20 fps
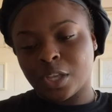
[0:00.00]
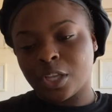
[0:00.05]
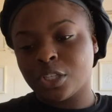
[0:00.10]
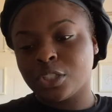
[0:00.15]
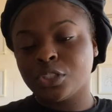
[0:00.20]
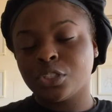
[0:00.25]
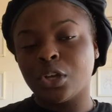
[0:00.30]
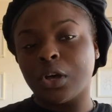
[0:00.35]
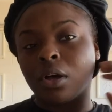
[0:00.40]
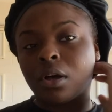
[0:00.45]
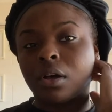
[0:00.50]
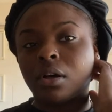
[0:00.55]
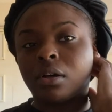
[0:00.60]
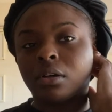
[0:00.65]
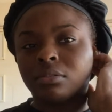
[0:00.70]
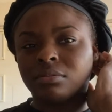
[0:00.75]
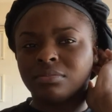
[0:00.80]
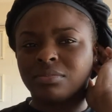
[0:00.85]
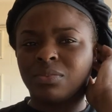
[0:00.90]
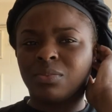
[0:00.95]

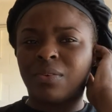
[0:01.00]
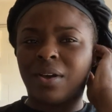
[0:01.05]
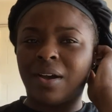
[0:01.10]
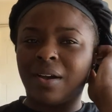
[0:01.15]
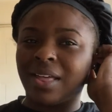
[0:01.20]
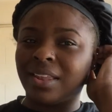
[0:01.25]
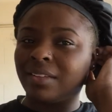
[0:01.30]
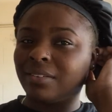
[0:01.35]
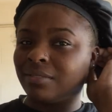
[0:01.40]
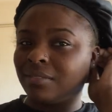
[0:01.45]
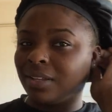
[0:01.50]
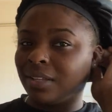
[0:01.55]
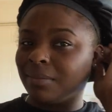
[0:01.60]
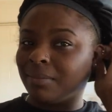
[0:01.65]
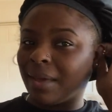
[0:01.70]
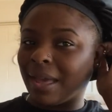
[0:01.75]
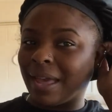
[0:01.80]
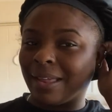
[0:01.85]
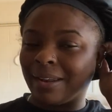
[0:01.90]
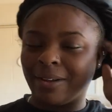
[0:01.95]
So wow, I look really
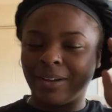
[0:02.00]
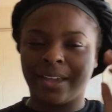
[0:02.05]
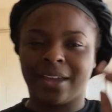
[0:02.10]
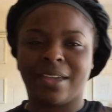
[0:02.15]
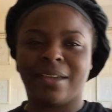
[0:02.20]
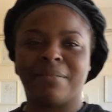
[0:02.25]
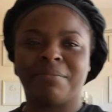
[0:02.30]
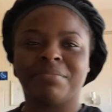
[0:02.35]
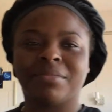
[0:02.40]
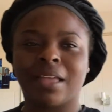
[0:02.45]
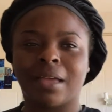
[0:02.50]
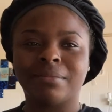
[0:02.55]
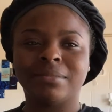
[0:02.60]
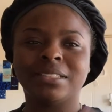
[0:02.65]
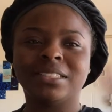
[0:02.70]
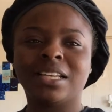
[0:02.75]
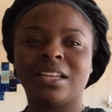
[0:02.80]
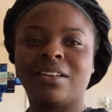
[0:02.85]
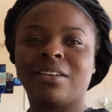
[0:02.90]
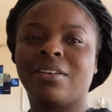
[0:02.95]
bad. Okay, I'm
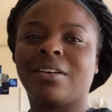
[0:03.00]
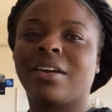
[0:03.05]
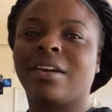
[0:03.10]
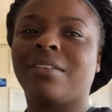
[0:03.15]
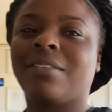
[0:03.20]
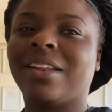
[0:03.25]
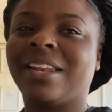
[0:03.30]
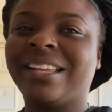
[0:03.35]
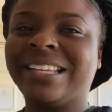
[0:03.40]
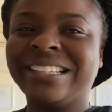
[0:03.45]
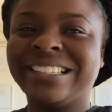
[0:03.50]
just gonna get ready.